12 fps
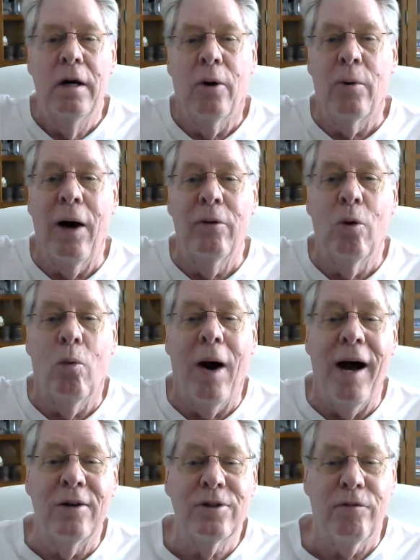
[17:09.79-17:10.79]
around the
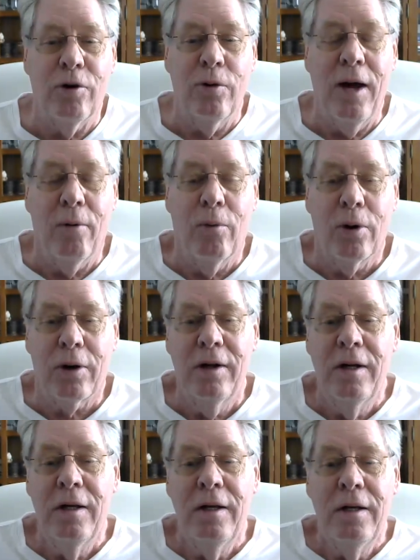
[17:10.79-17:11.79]
wilds of your network.
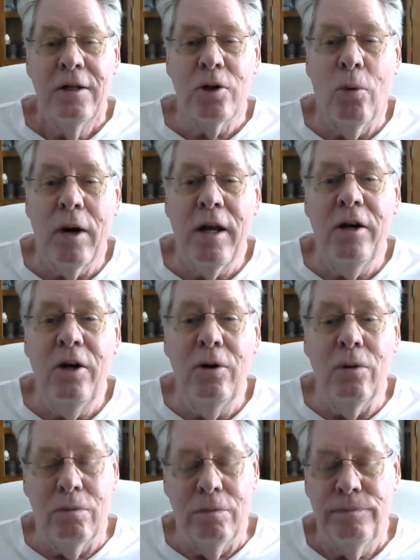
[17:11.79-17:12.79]
So what
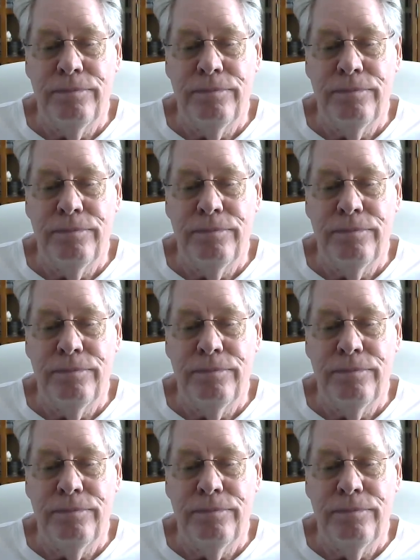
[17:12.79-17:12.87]
do?